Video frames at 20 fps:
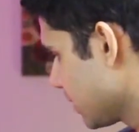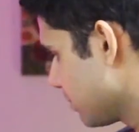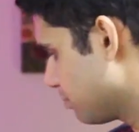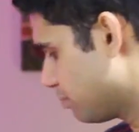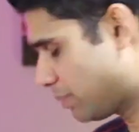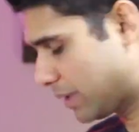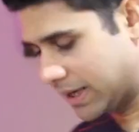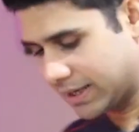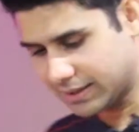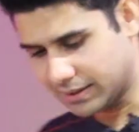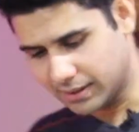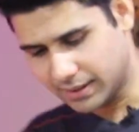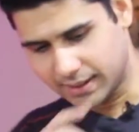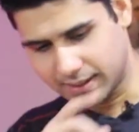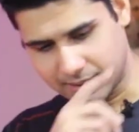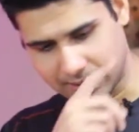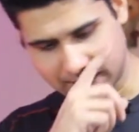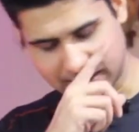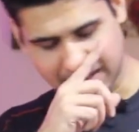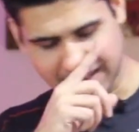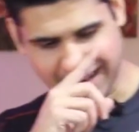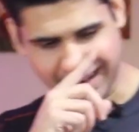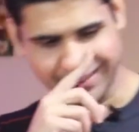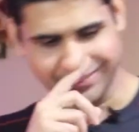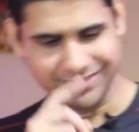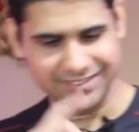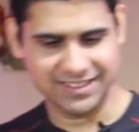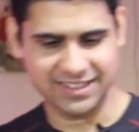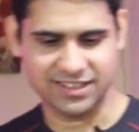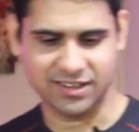But I
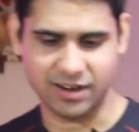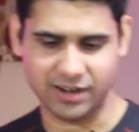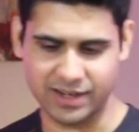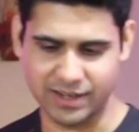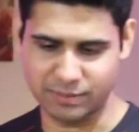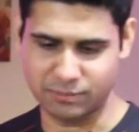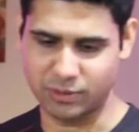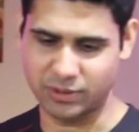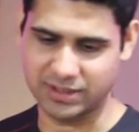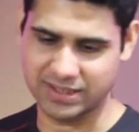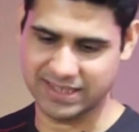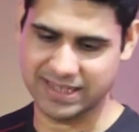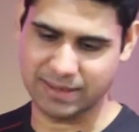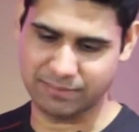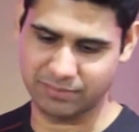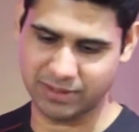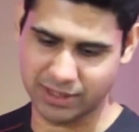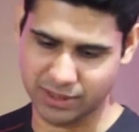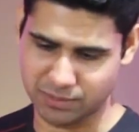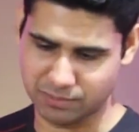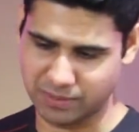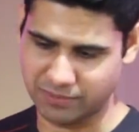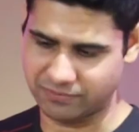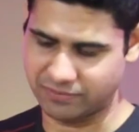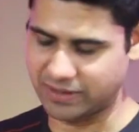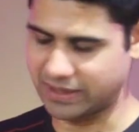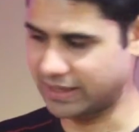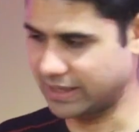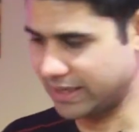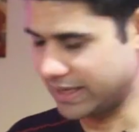was just talking about the same thing to my
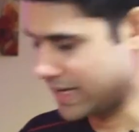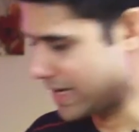friend, and